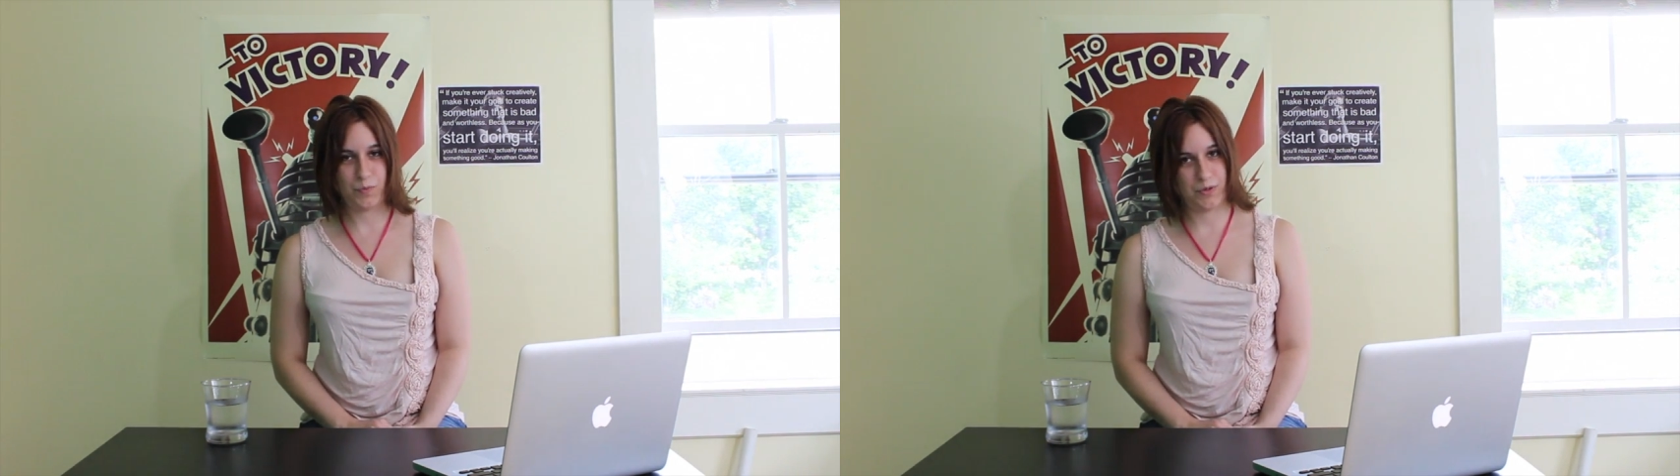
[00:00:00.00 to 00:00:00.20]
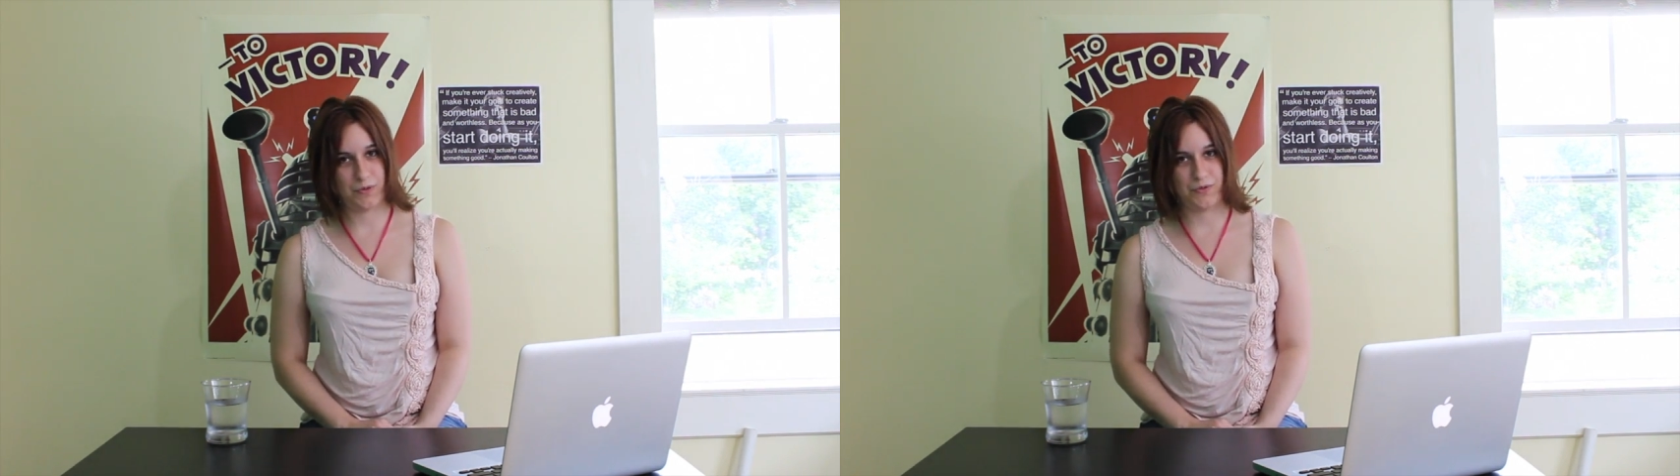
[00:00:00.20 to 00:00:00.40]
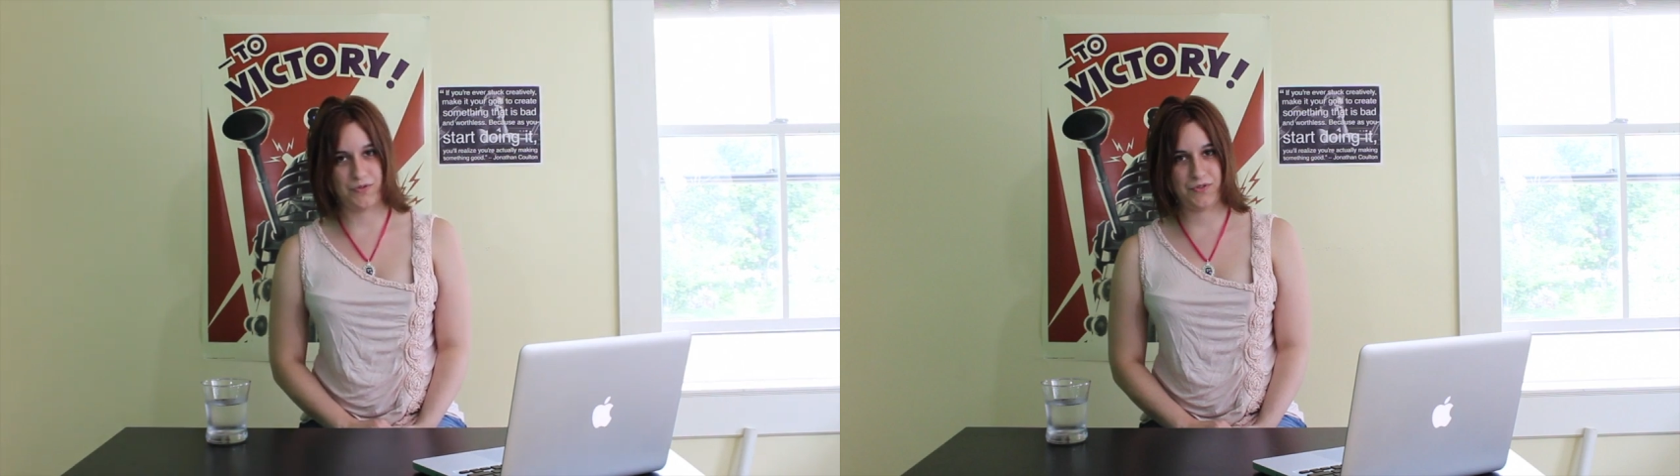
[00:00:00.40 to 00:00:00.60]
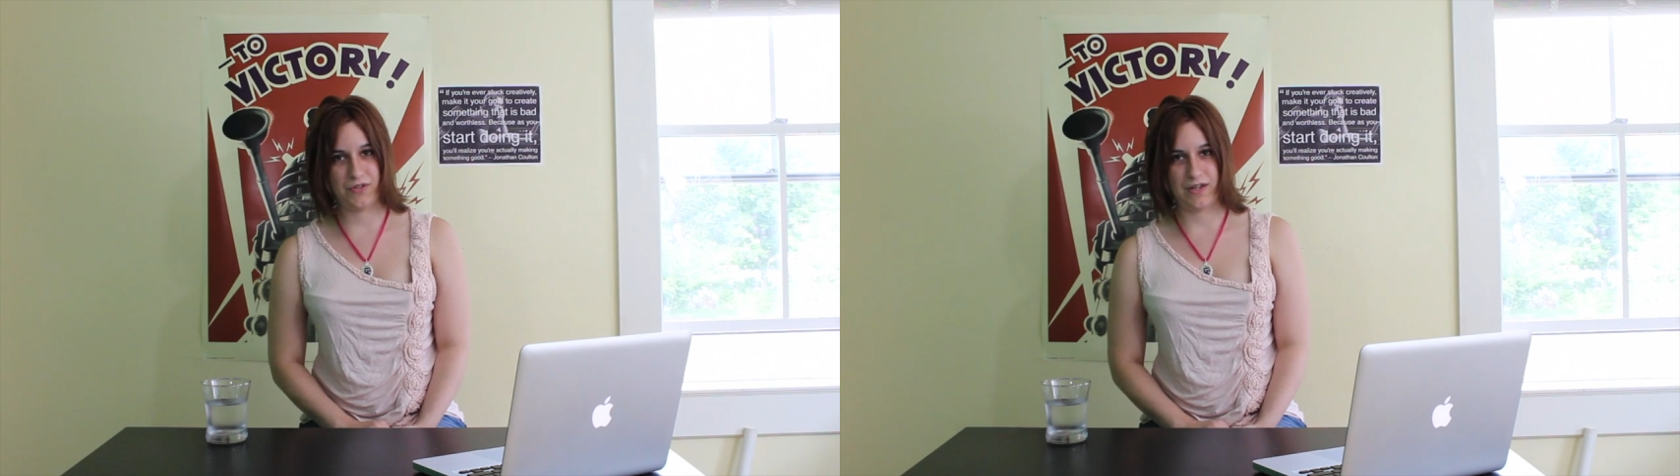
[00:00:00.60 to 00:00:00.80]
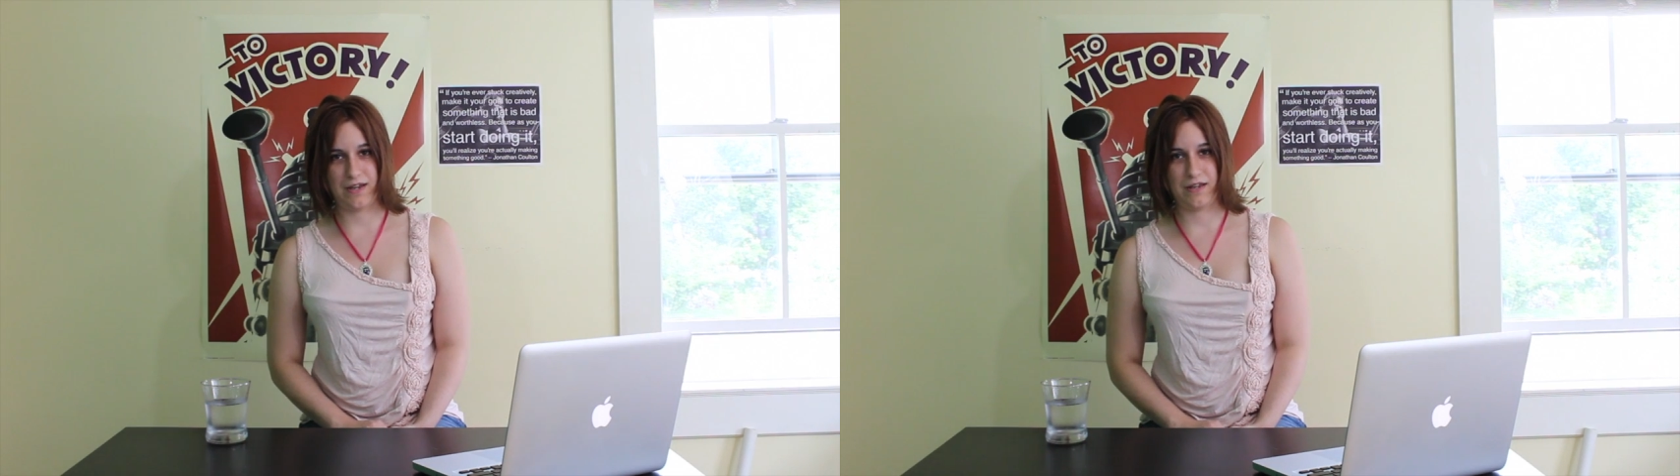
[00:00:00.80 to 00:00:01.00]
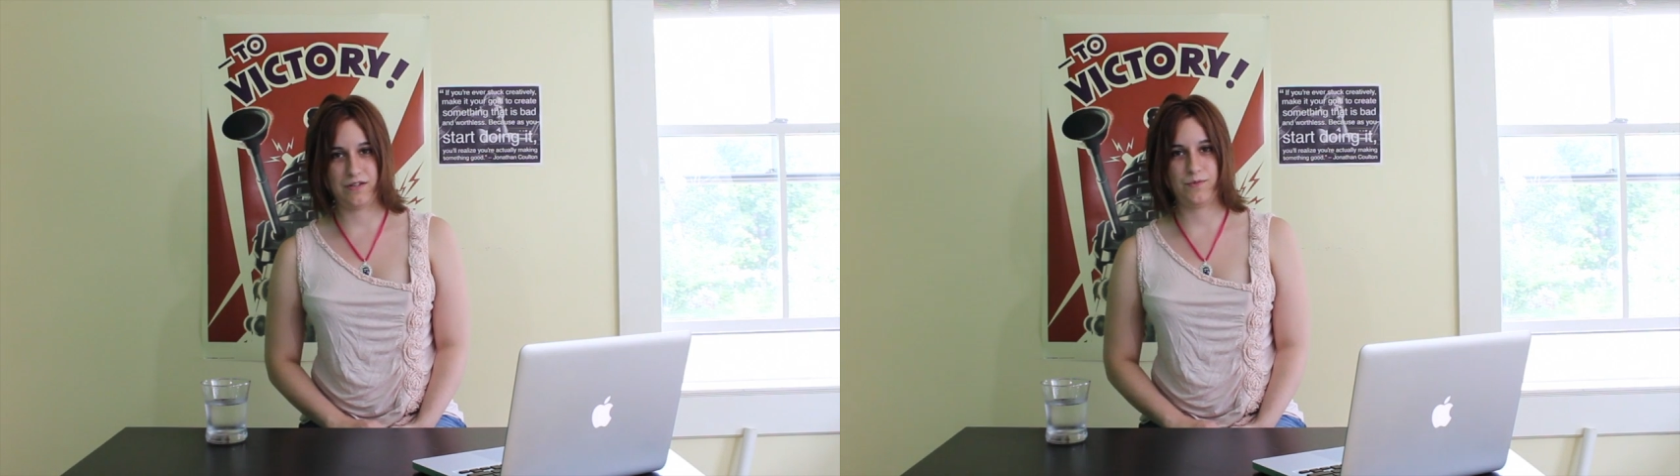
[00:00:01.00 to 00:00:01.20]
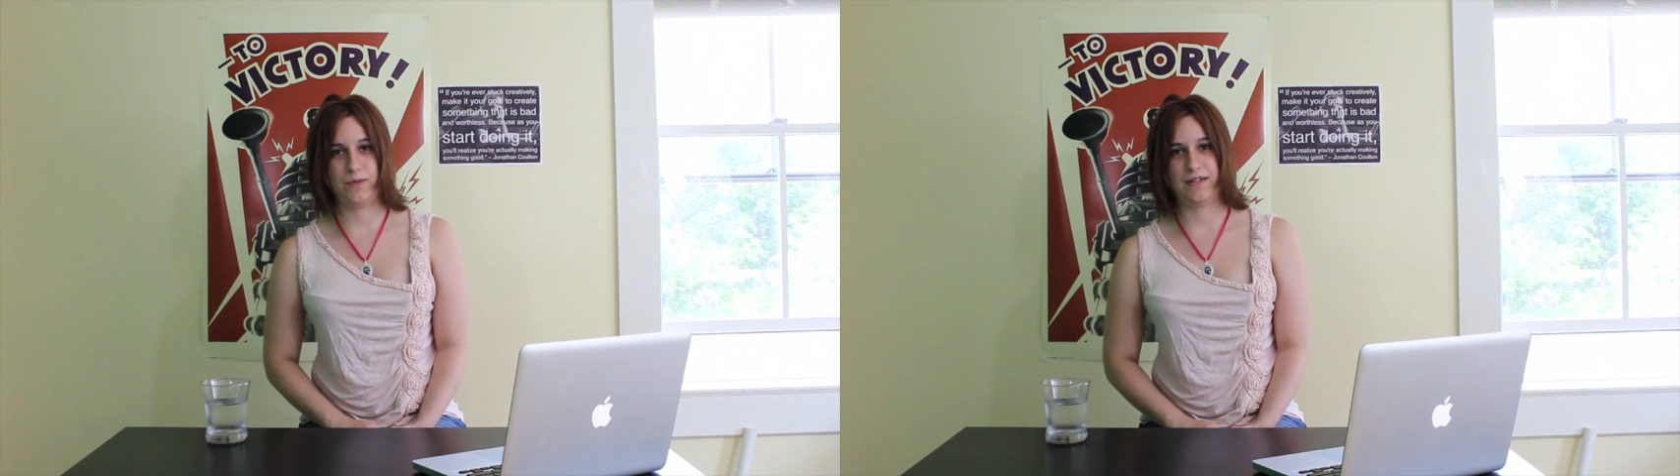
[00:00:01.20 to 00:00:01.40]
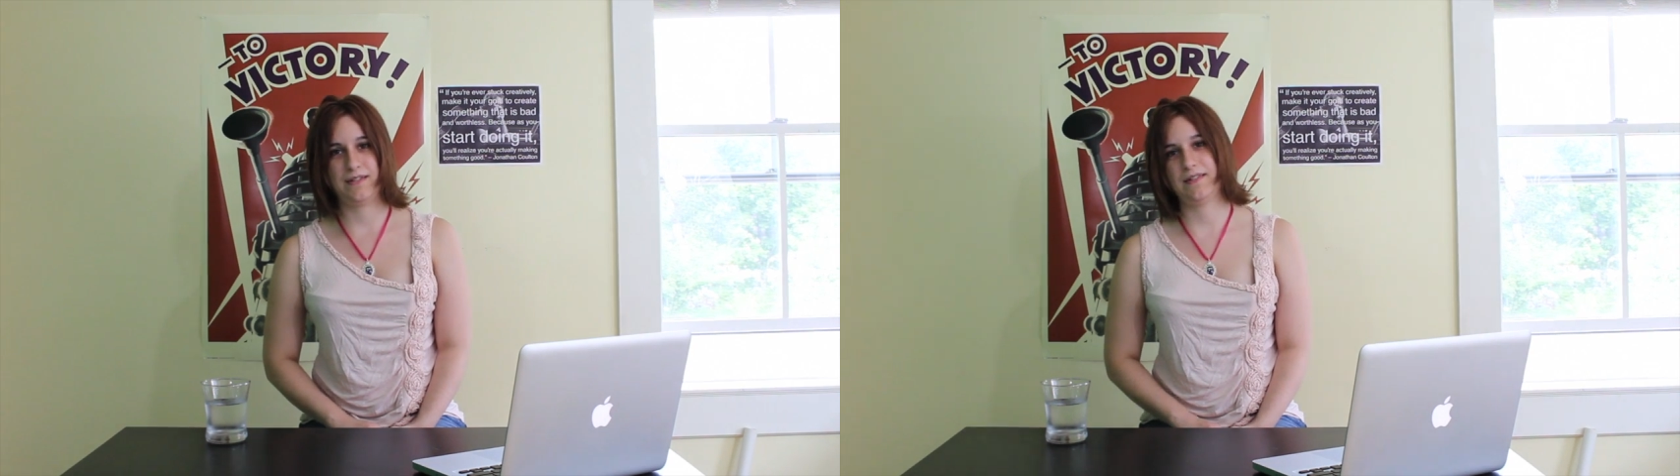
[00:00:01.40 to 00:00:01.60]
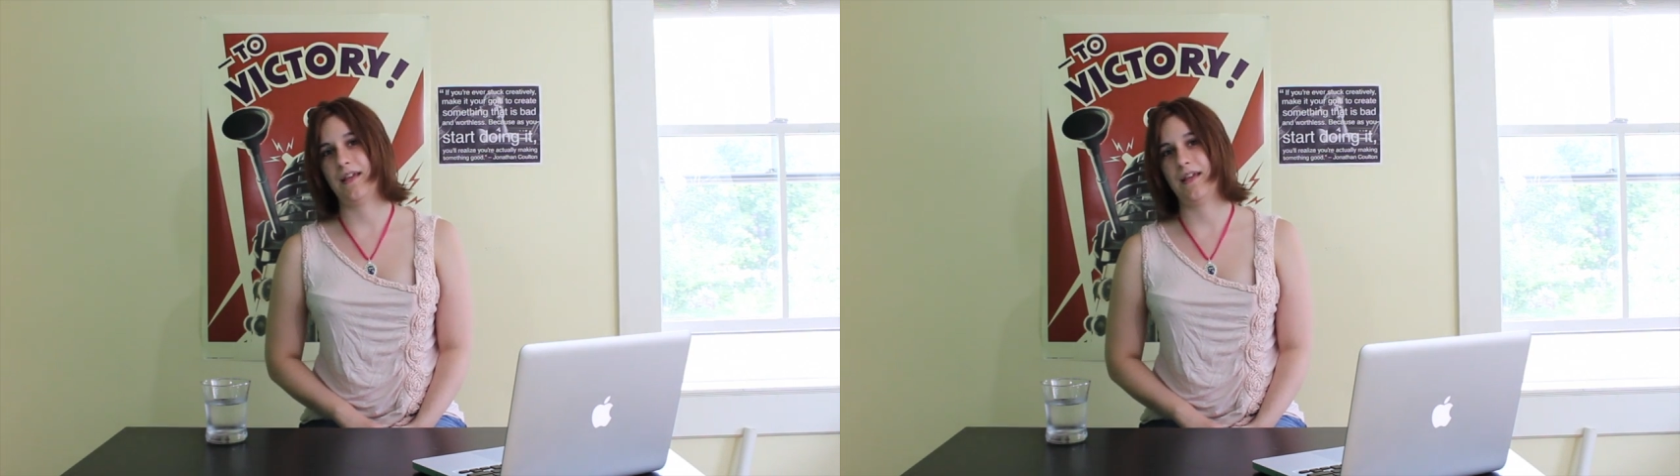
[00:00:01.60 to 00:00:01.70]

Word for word: posts and tweets